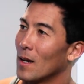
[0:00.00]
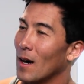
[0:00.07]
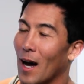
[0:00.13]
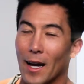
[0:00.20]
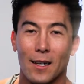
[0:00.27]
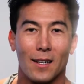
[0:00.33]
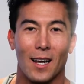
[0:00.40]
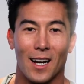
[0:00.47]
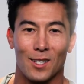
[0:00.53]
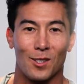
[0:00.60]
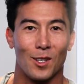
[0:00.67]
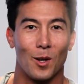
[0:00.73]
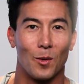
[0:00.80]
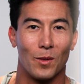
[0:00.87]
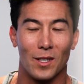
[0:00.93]
I can
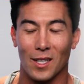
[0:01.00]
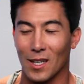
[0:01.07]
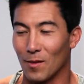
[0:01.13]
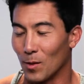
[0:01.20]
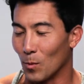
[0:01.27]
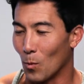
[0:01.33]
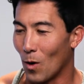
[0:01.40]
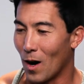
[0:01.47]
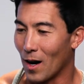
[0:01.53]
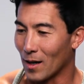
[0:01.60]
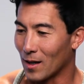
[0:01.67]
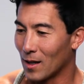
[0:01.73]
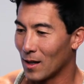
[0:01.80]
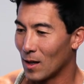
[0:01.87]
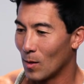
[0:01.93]
actually only even walk
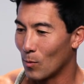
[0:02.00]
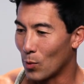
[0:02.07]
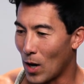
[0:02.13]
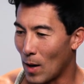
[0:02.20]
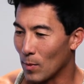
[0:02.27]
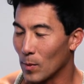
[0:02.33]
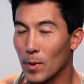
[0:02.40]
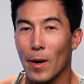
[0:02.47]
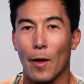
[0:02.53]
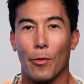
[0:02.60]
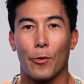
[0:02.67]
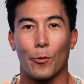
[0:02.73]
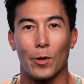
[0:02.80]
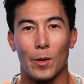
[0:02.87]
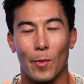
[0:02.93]
probably about
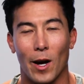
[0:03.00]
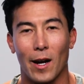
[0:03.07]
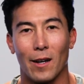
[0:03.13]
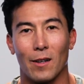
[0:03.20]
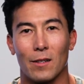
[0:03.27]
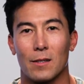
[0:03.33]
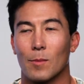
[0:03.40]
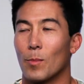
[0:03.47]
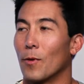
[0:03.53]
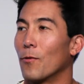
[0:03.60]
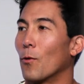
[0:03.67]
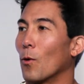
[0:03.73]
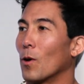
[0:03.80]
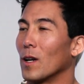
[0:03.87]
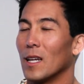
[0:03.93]
3 miles
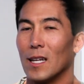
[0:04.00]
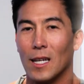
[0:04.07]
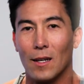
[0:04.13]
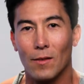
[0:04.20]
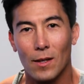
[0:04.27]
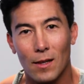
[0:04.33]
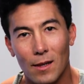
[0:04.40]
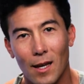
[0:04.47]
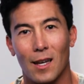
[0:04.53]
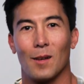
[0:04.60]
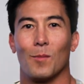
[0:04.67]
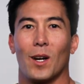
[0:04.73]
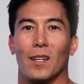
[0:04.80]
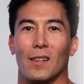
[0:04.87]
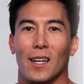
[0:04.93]
before even then
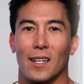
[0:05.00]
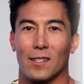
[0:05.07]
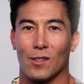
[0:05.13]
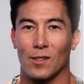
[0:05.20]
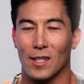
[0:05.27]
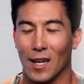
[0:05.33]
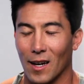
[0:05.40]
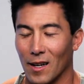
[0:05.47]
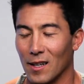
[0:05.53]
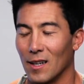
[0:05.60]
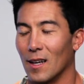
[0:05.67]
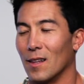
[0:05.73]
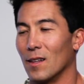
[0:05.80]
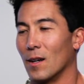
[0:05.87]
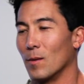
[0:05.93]
my legs are dead.
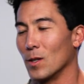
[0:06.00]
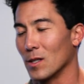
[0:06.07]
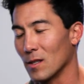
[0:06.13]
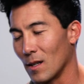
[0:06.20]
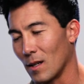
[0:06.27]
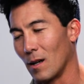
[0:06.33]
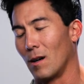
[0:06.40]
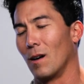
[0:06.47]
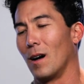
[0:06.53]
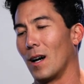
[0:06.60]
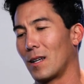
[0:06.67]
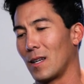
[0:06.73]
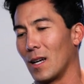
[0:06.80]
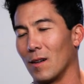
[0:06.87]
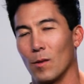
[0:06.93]
And they're just like, oh, I
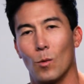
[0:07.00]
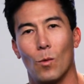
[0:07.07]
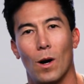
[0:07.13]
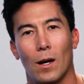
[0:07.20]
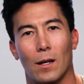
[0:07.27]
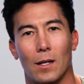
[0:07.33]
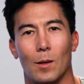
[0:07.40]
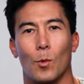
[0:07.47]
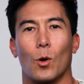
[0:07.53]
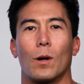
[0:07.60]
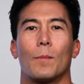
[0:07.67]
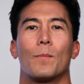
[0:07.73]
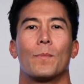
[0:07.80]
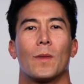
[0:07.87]
can't even walk anymore.